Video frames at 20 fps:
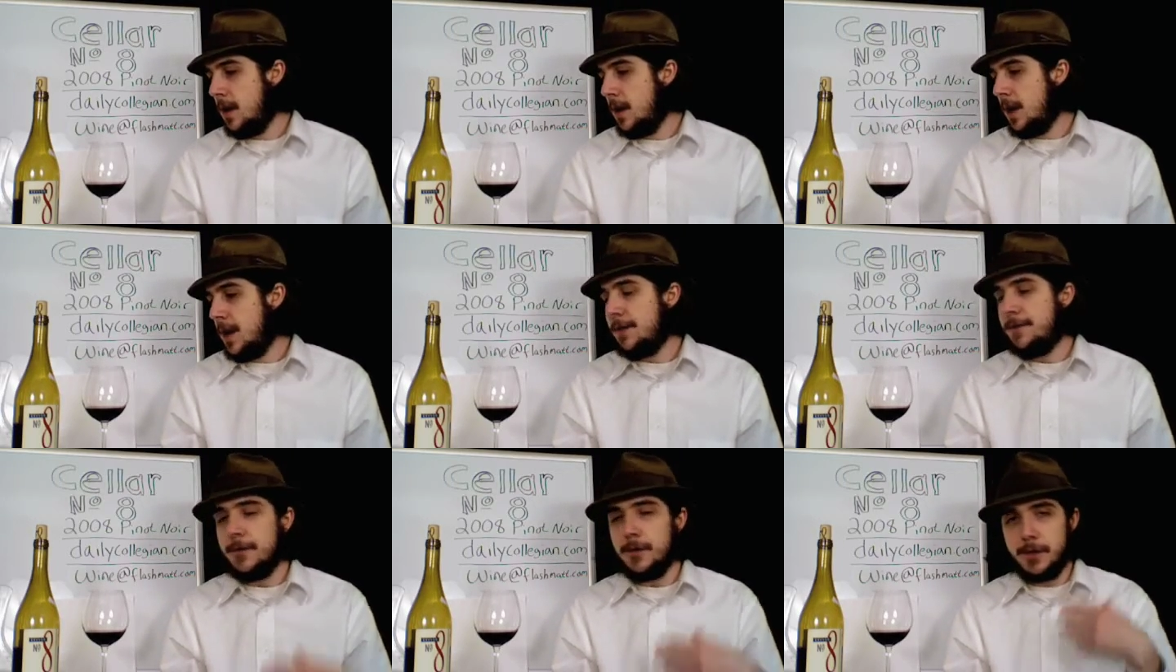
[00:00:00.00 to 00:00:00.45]

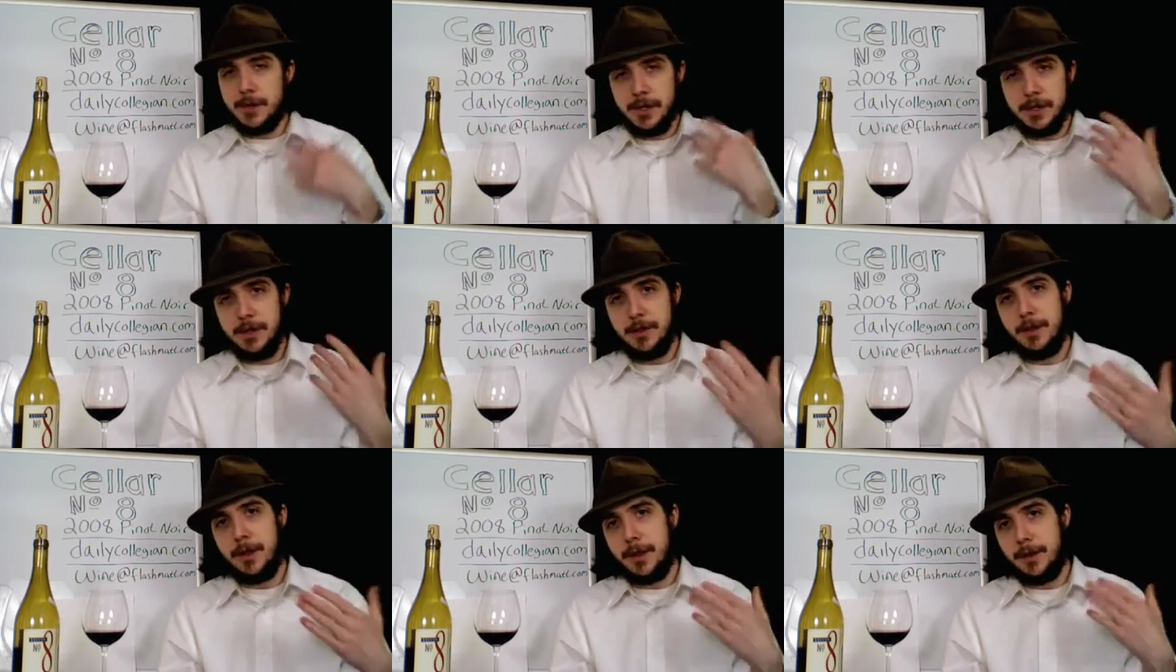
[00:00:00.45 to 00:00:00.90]
if you
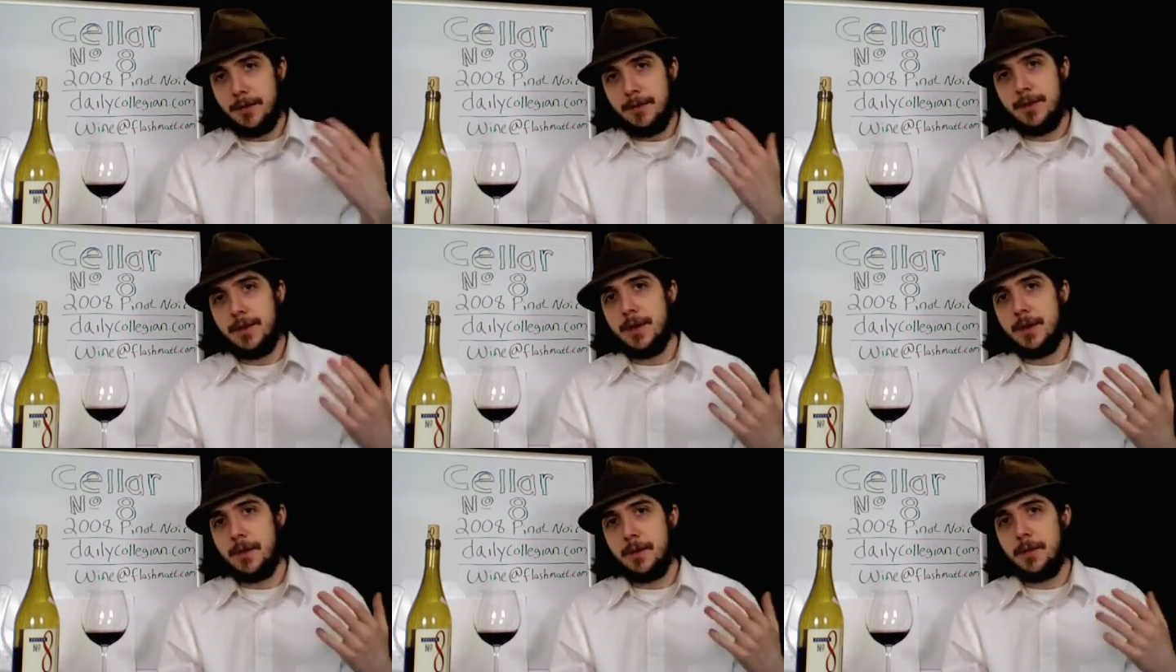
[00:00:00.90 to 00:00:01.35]
see a lot
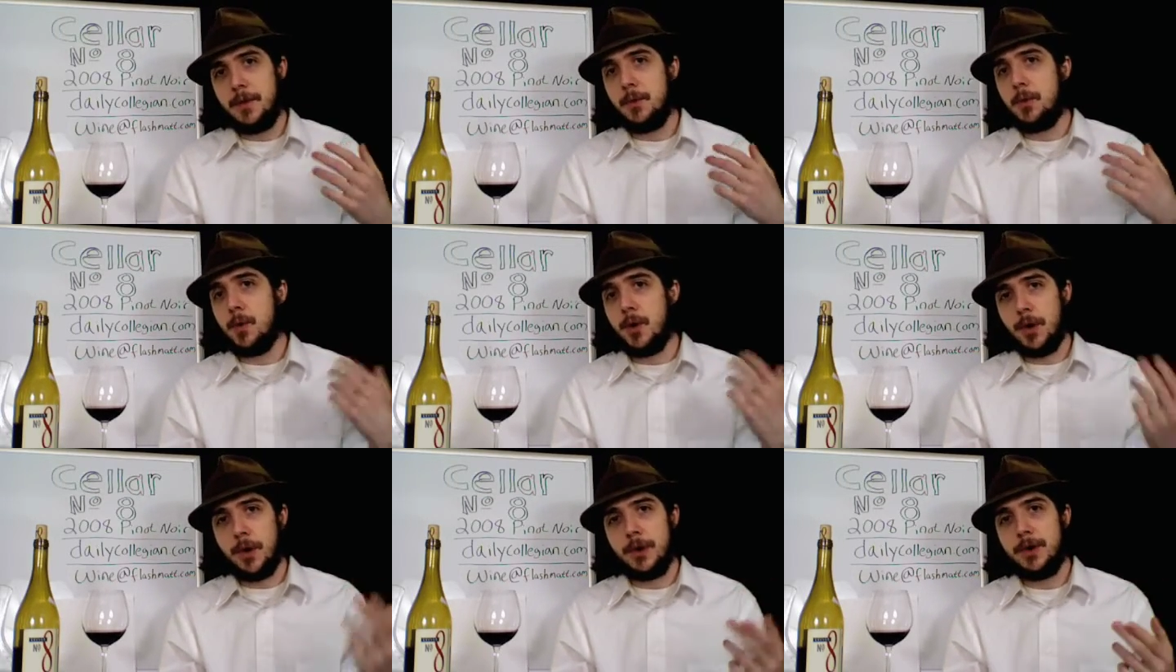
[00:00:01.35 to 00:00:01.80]
of the
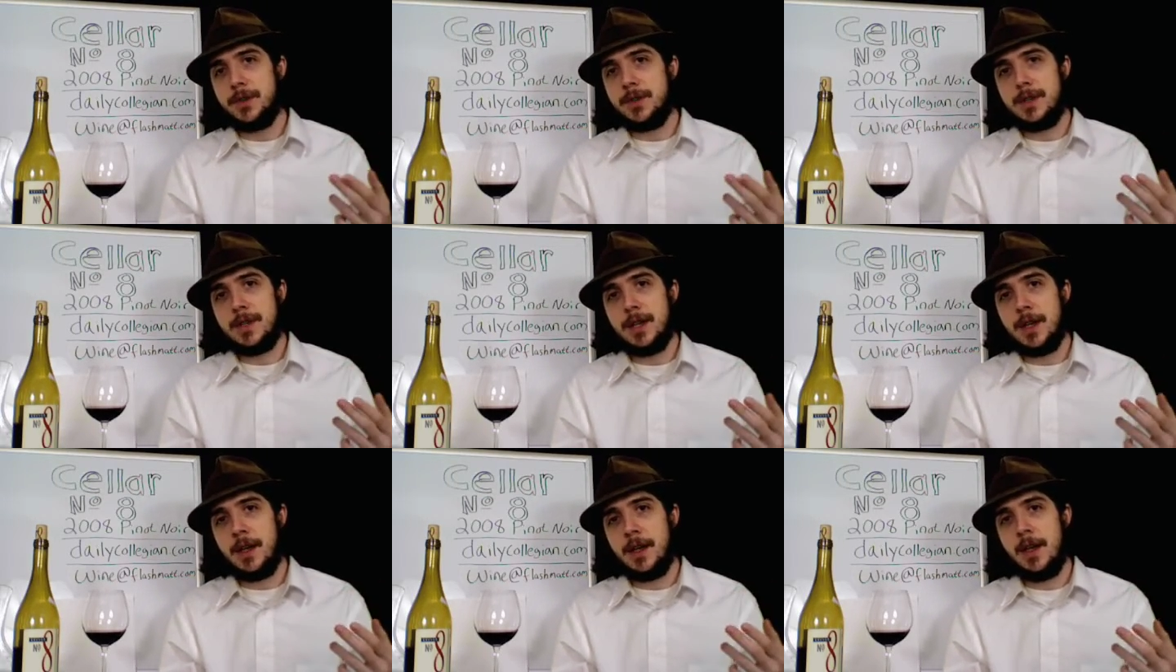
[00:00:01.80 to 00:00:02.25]

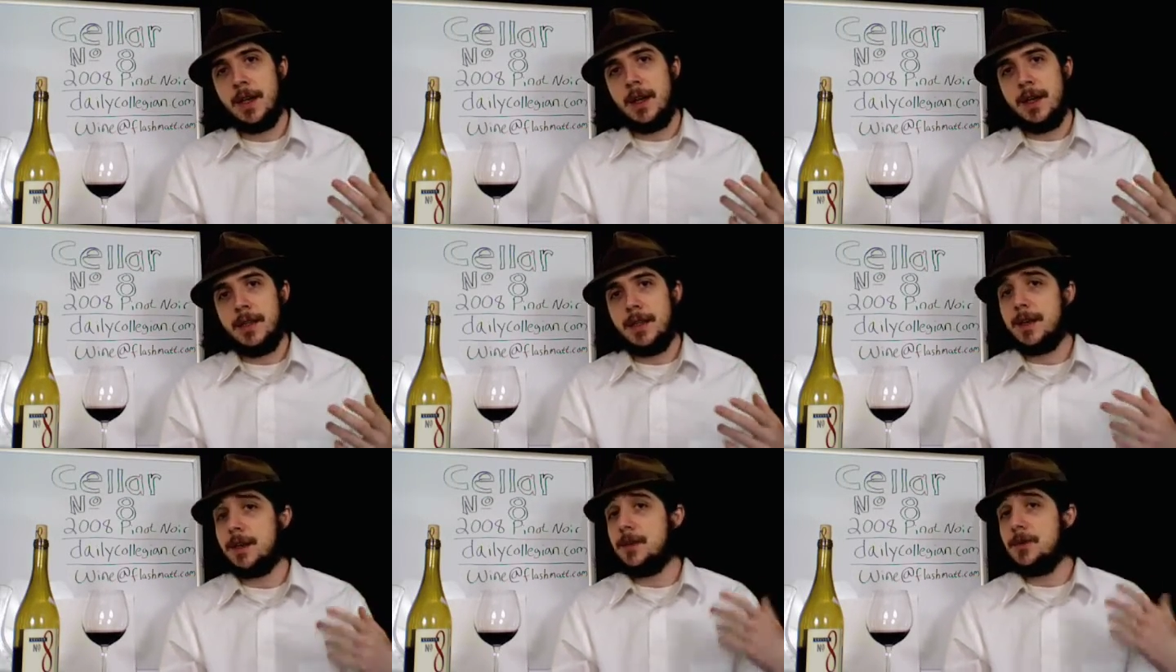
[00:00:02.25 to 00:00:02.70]
words
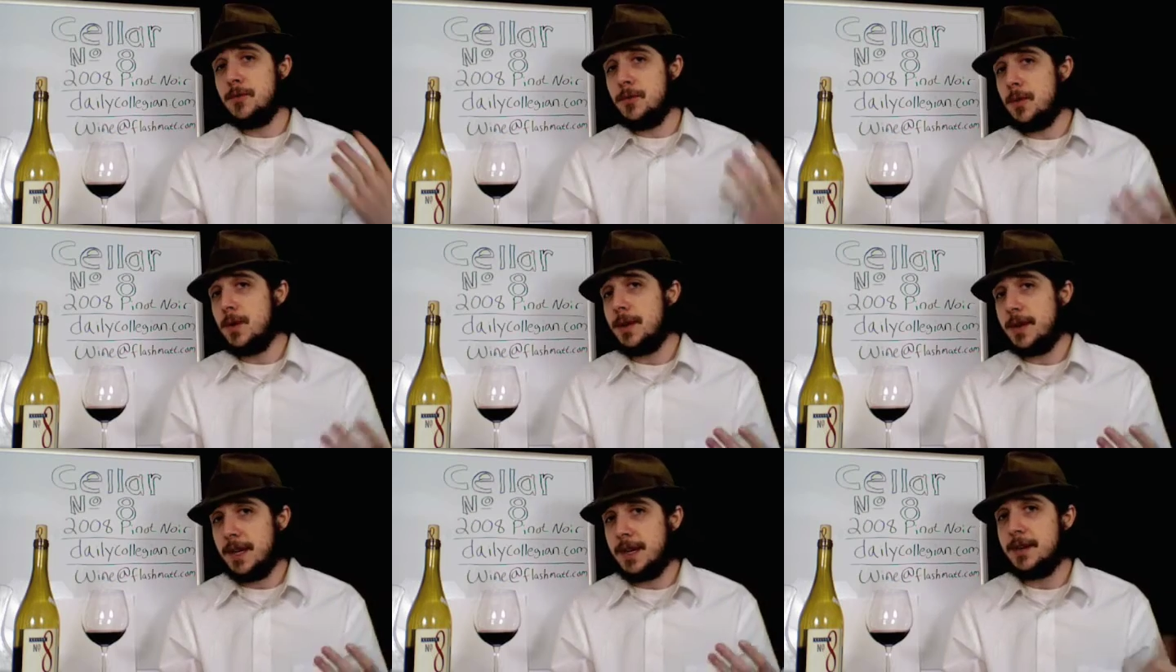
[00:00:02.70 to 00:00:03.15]
that
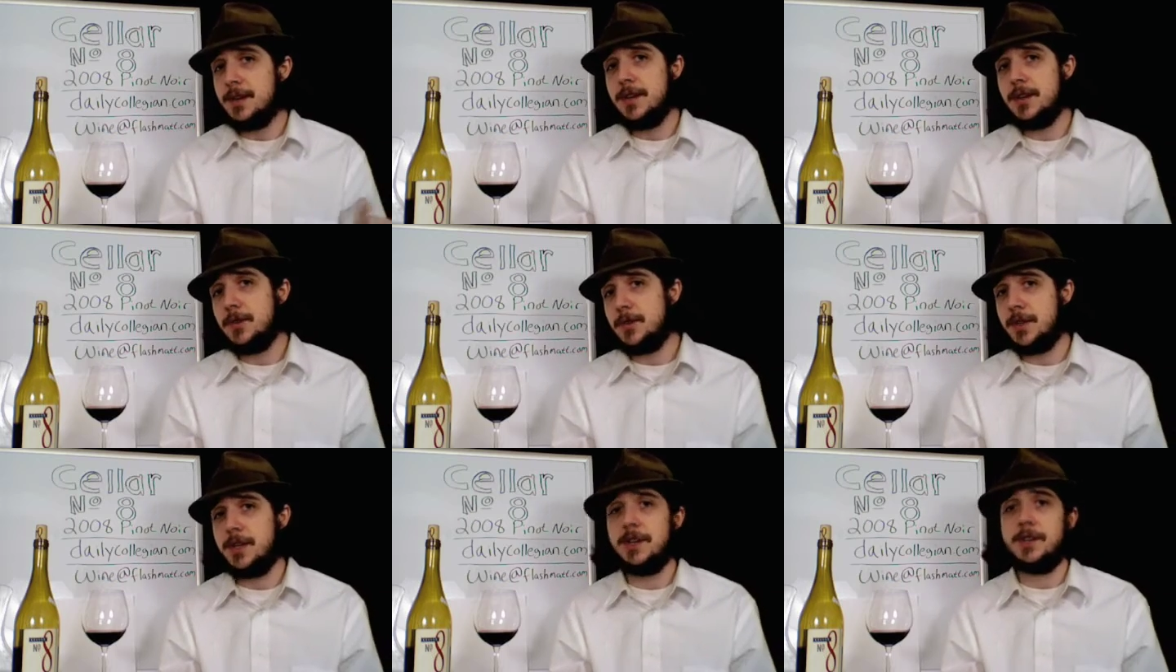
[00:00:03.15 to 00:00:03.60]
you tend to
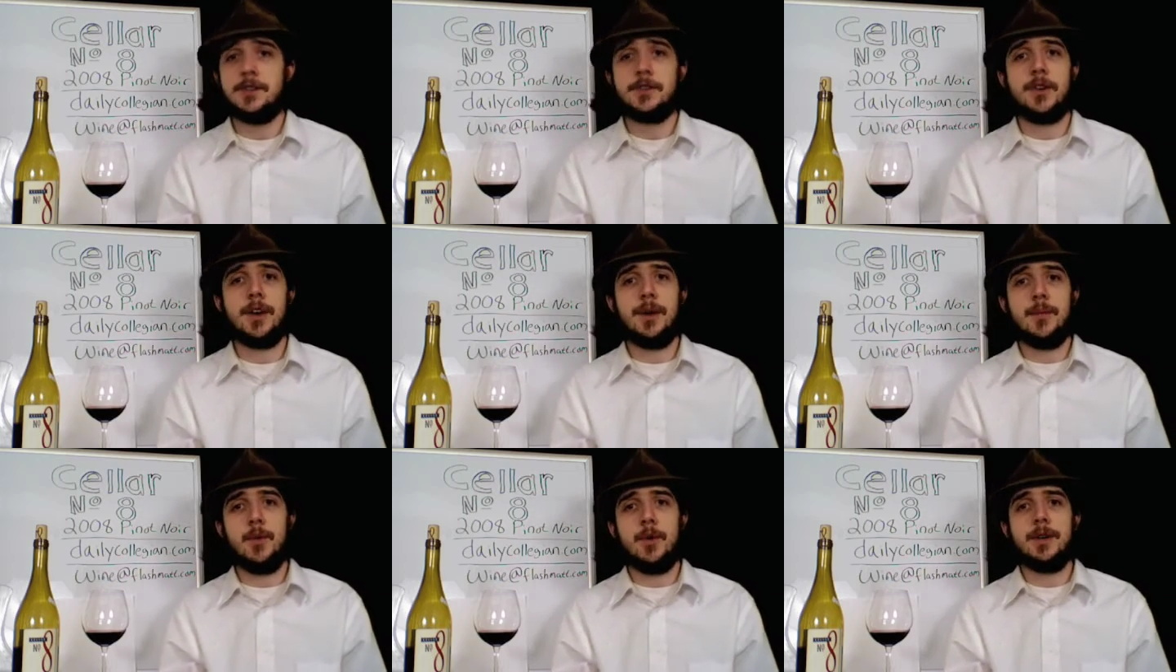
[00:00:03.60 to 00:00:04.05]
use to
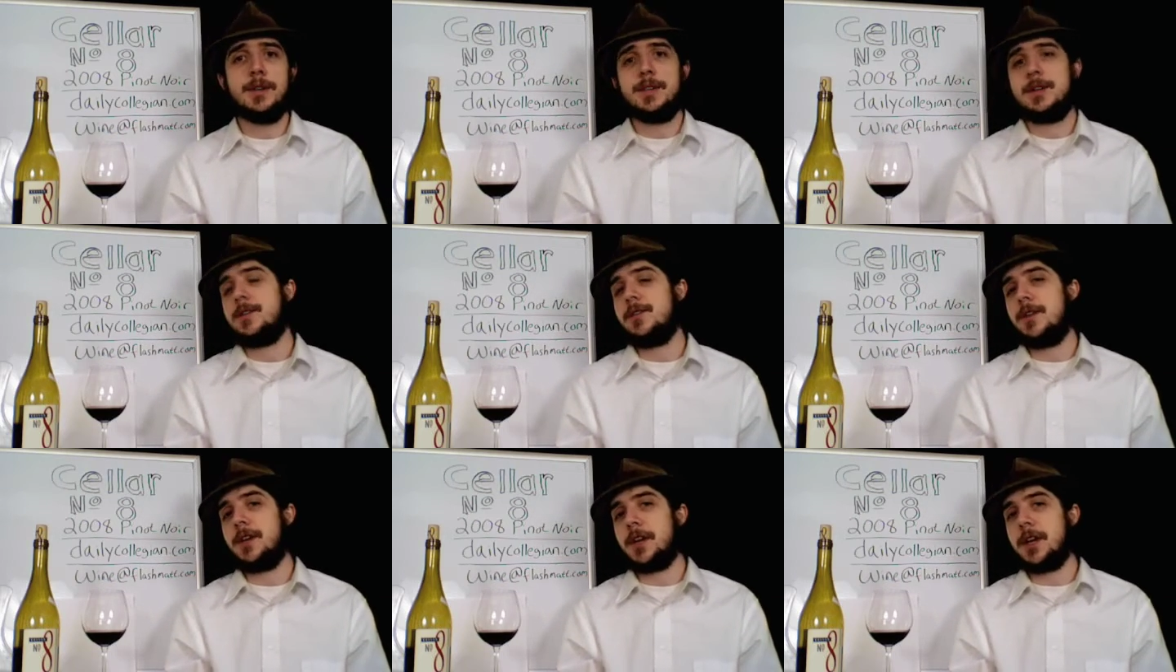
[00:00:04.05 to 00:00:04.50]
describe wines
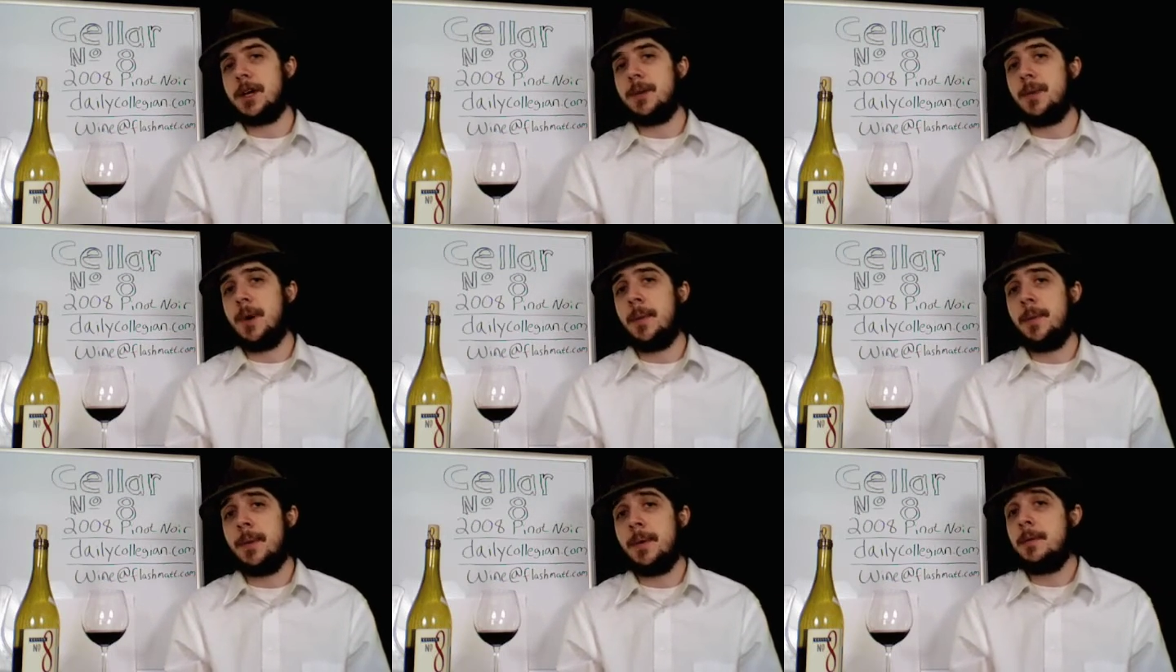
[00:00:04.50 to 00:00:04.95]
that you like
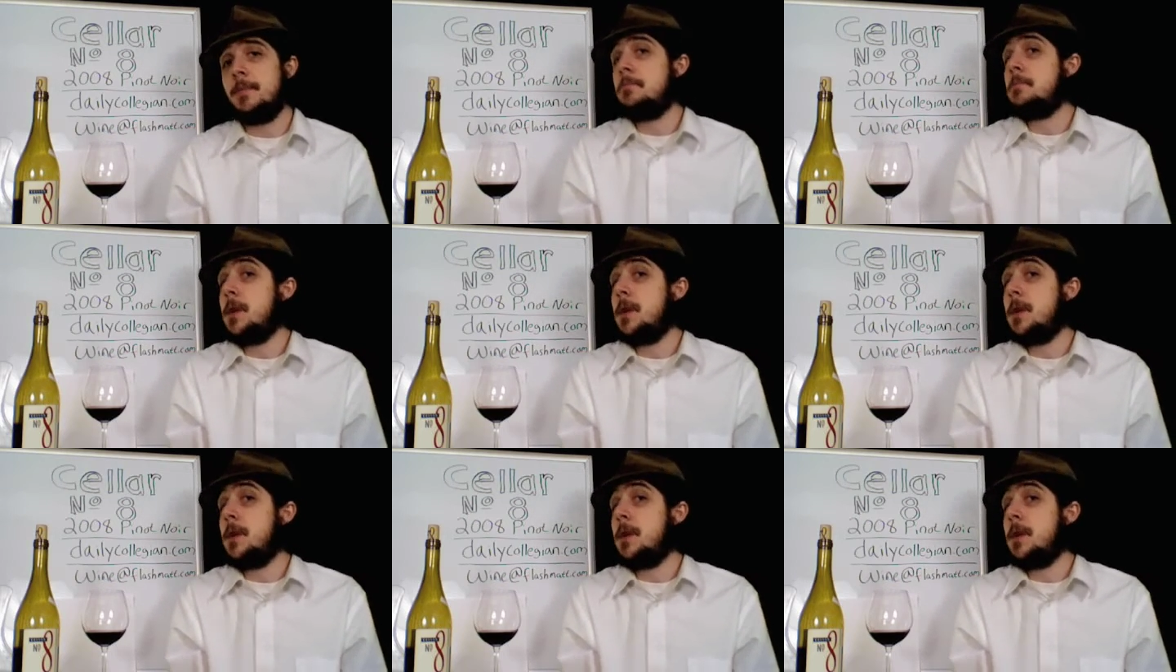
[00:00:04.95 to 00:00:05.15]
come up,